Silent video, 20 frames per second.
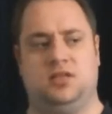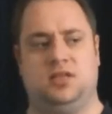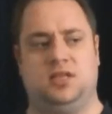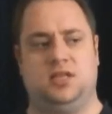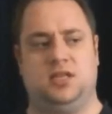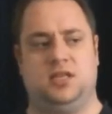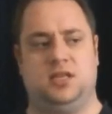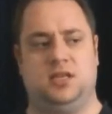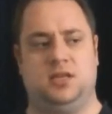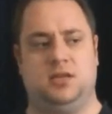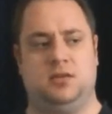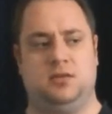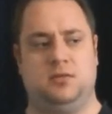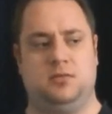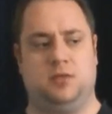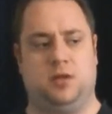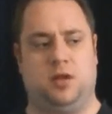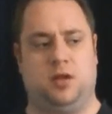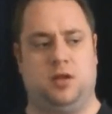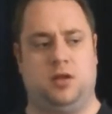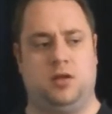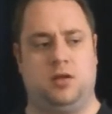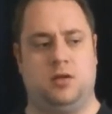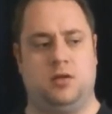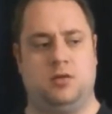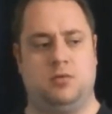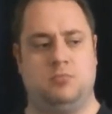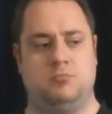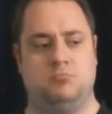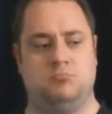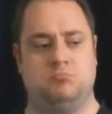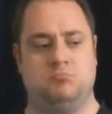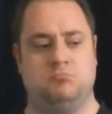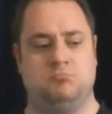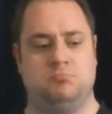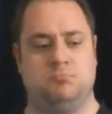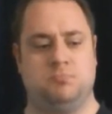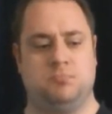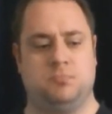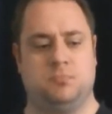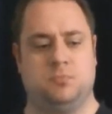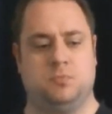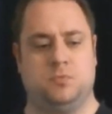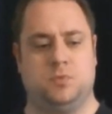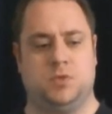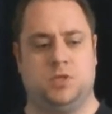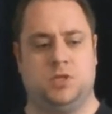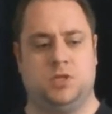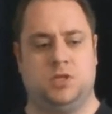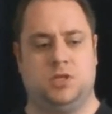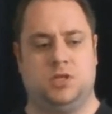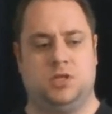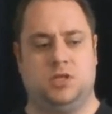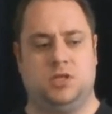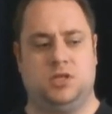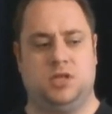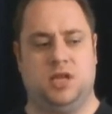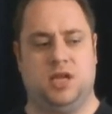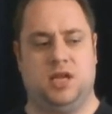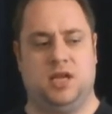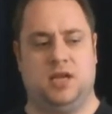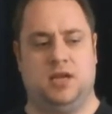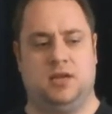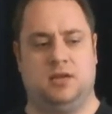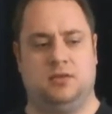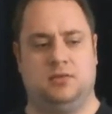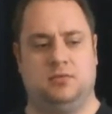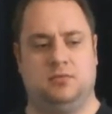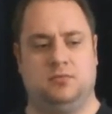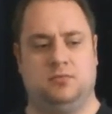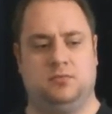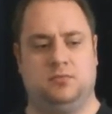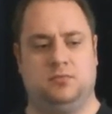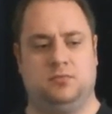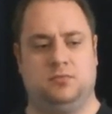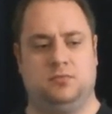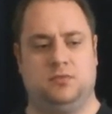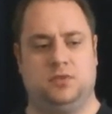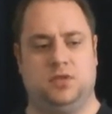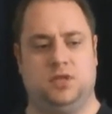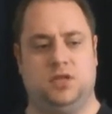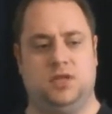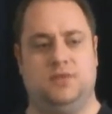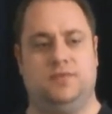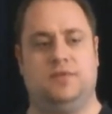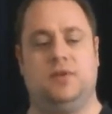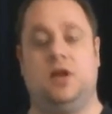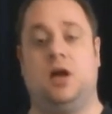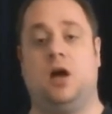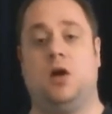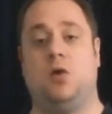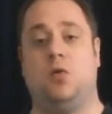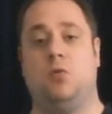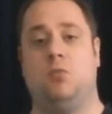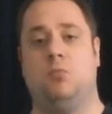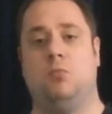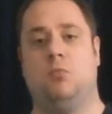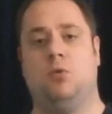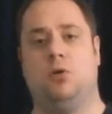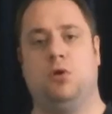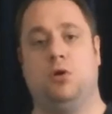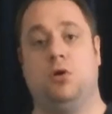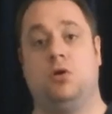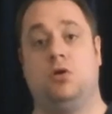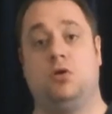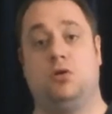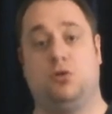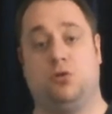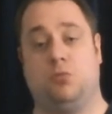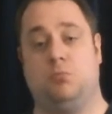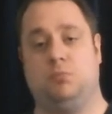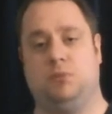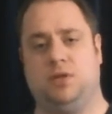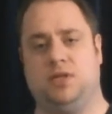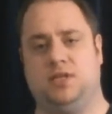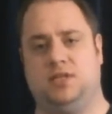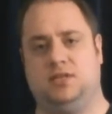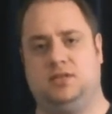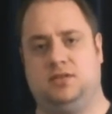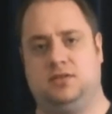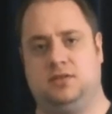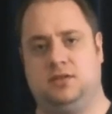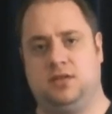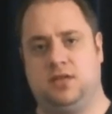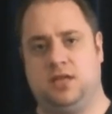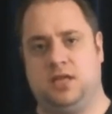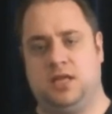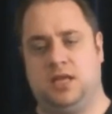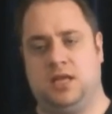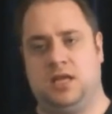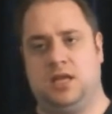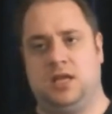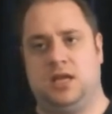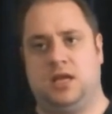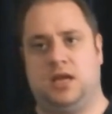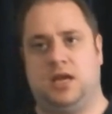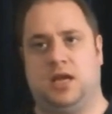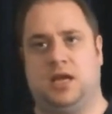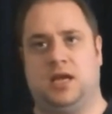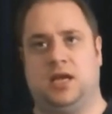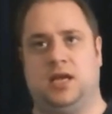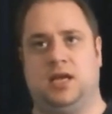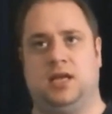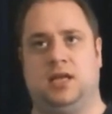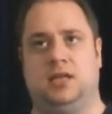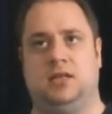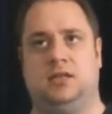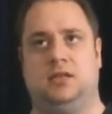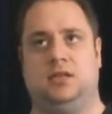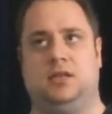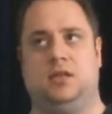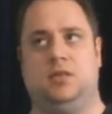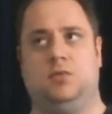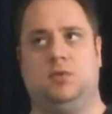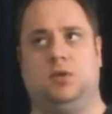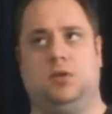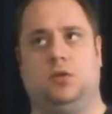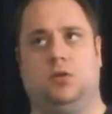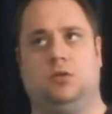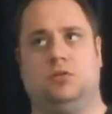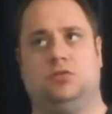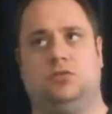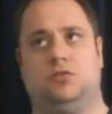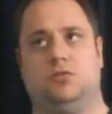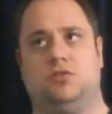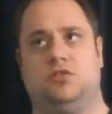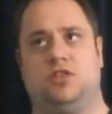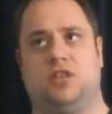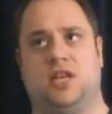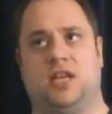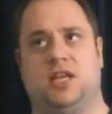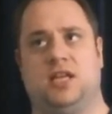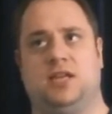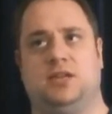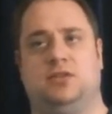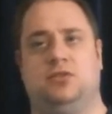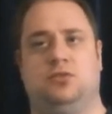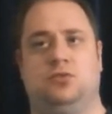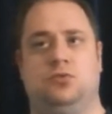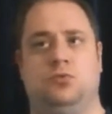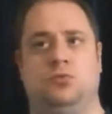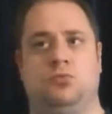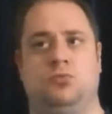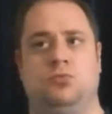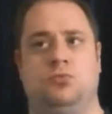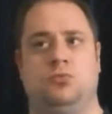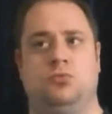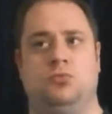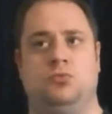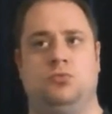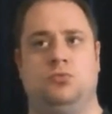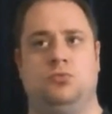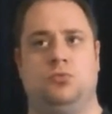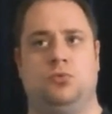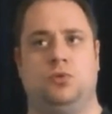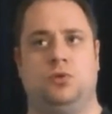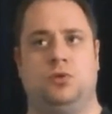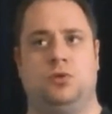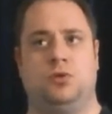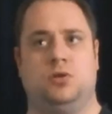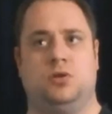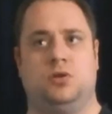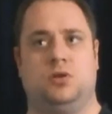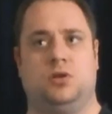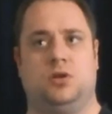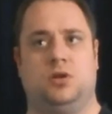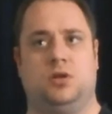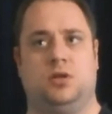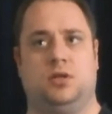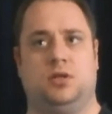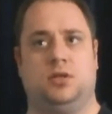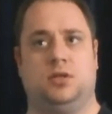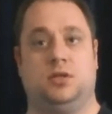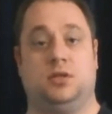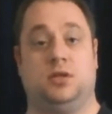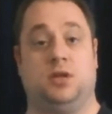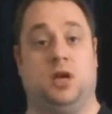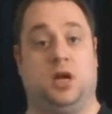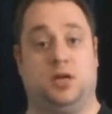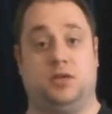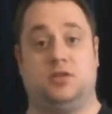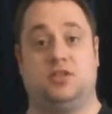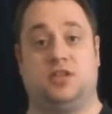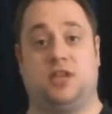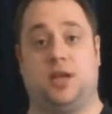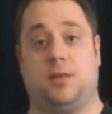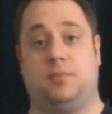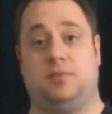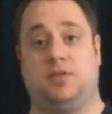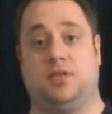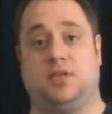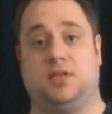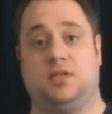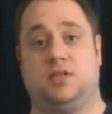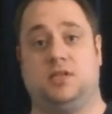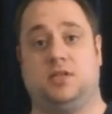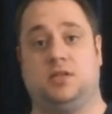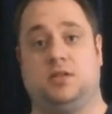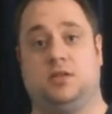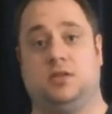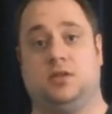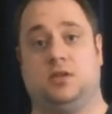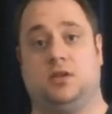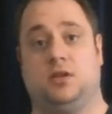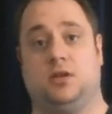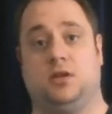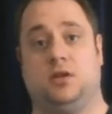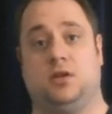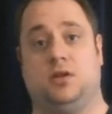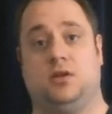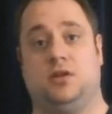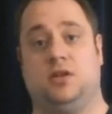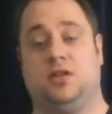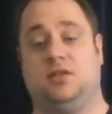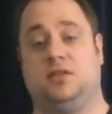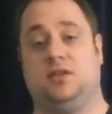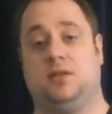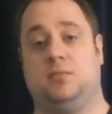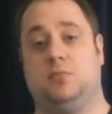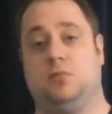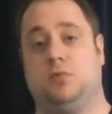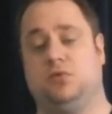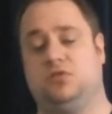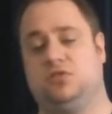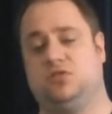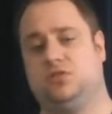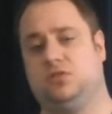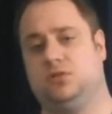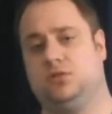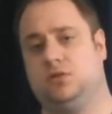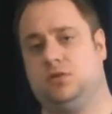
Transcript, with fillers: he um, yeah live now more complete. And he will also say to uh, other skeptics uh, that they must